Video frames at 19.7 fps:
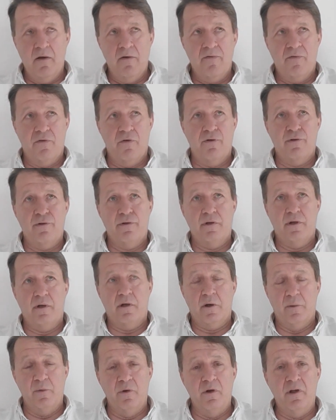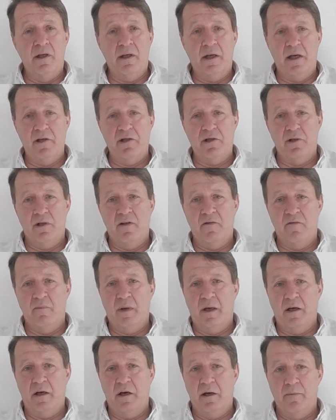First, communication has
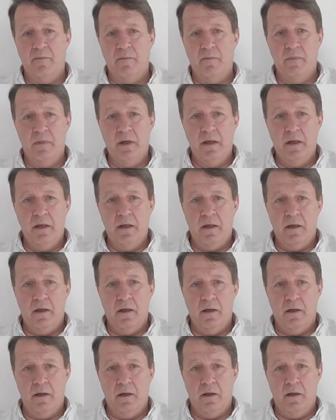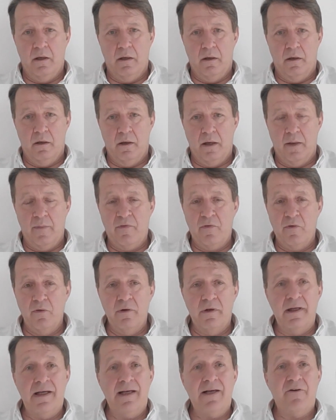become
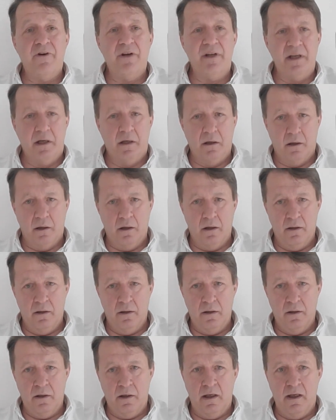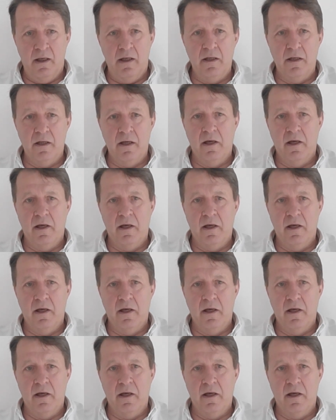absolutely critical in